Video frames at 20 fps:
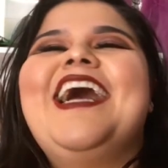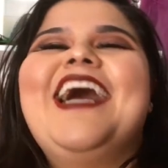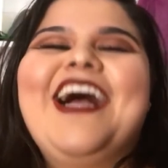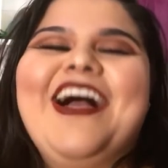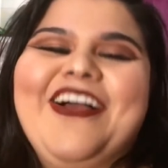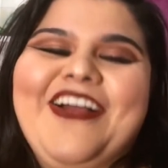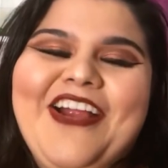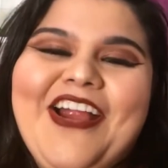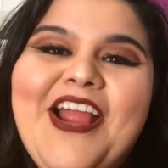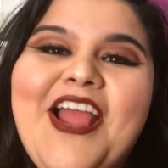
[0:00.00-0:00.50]

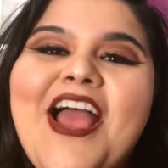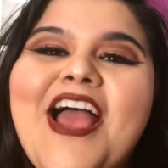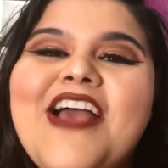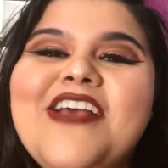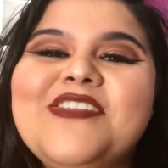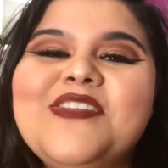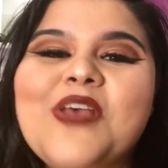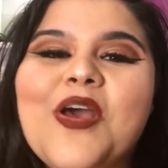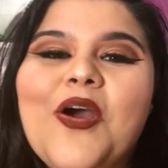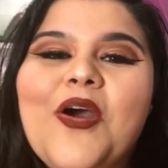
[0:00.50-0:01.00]
All right.
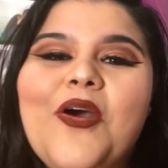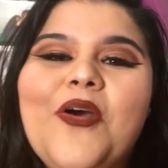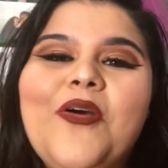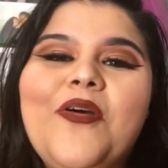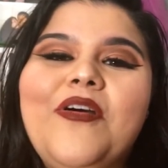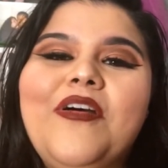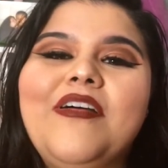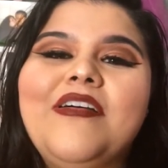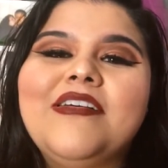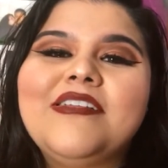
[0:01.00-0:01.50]

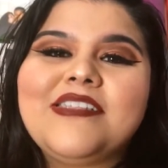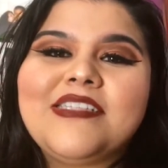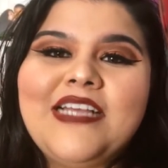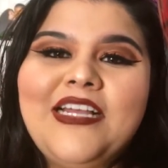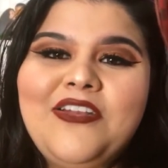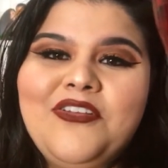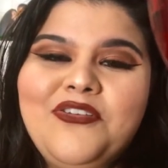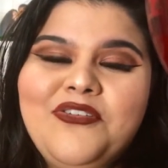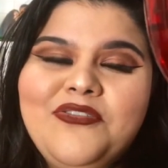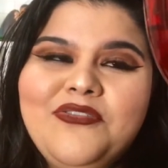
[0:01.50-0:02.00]
So,
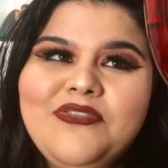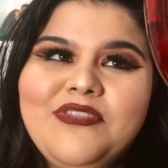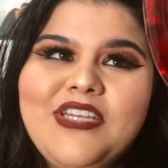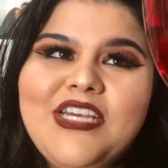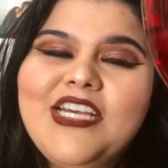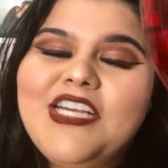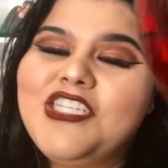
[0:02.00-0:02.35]
salud.